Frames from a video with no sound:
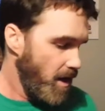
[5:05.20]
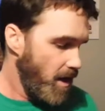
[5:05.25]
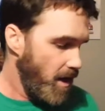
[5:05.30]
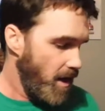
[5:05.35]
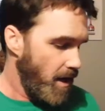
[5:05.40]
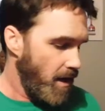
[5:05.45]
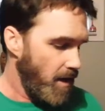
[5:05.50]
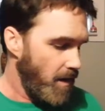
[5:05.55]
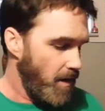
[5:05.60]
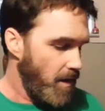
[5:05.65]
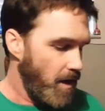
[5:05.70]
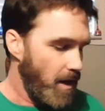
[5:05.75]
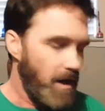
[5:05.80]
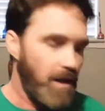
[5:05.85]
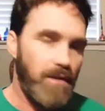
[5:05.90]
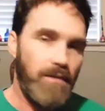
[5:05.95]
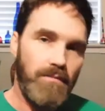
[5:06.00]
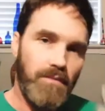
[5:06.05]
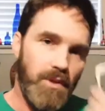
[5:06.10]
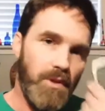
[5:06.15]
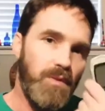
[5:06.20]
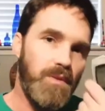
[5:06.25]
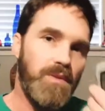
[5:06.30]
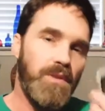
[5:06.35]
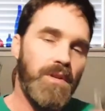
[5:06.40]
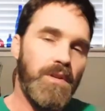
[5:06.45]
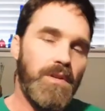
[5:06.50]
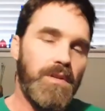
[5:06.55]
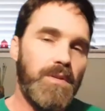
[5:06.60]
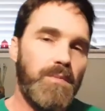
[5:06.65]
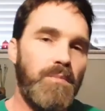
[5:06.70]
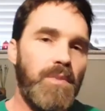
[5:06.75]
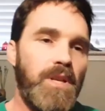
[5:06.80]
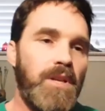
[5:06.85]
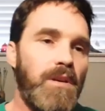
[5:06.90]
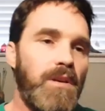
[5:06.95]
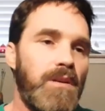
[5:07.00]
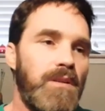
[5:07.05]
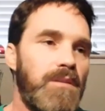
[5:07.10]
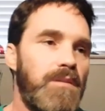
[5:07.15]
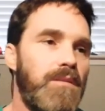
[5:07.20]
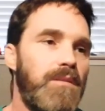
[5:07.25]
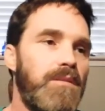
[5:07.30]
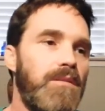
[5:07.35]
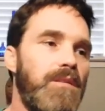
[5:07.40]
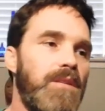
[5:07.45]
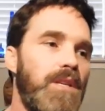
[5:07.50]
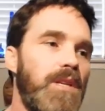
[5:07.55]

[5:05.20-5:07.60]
And use this, because